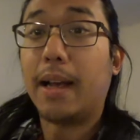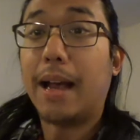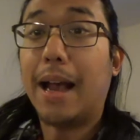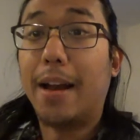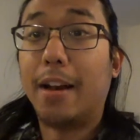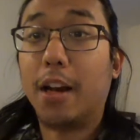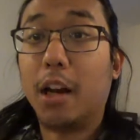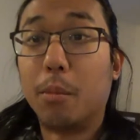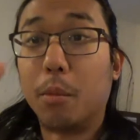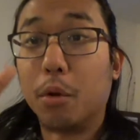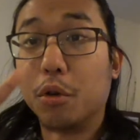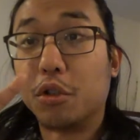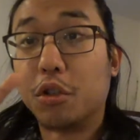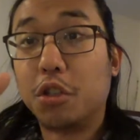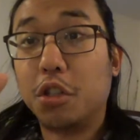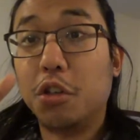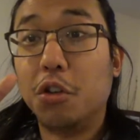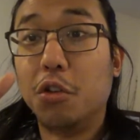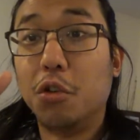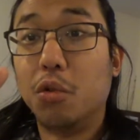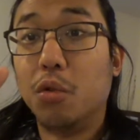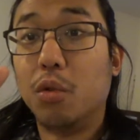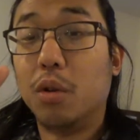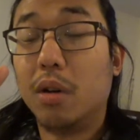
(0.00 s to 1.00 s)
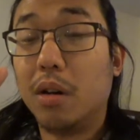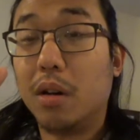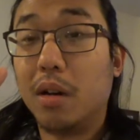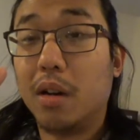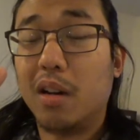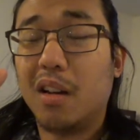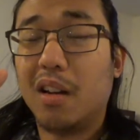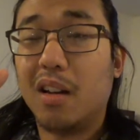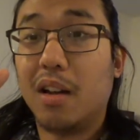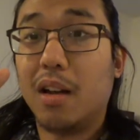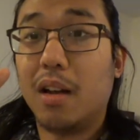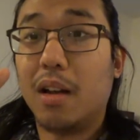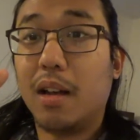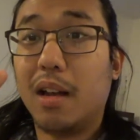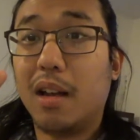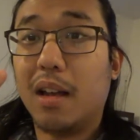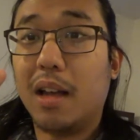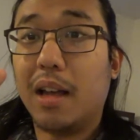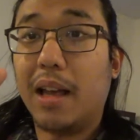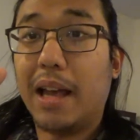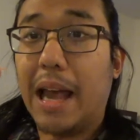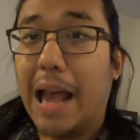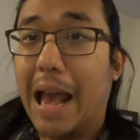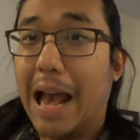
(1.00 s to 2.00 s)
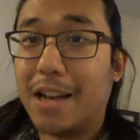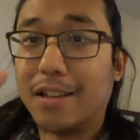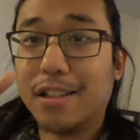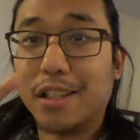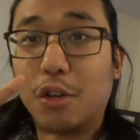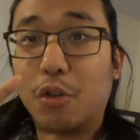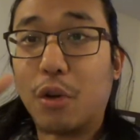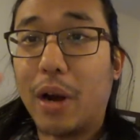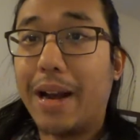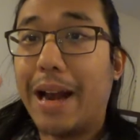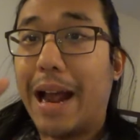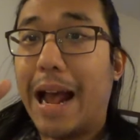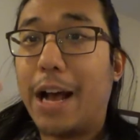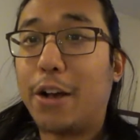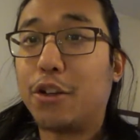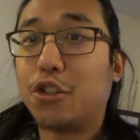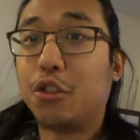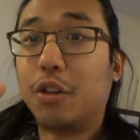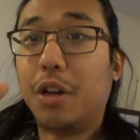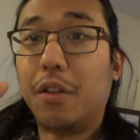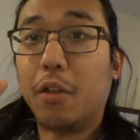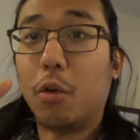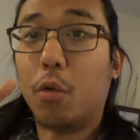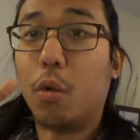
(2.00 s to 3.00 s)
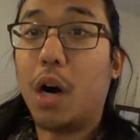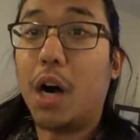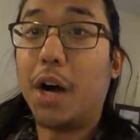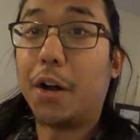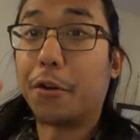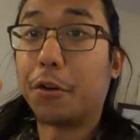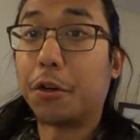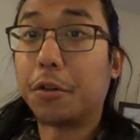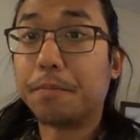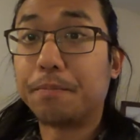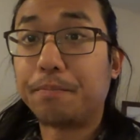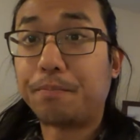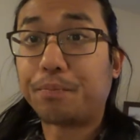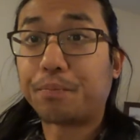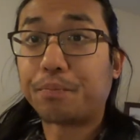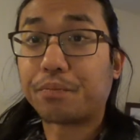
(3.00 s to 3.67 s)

And number two, it has a great action in the water.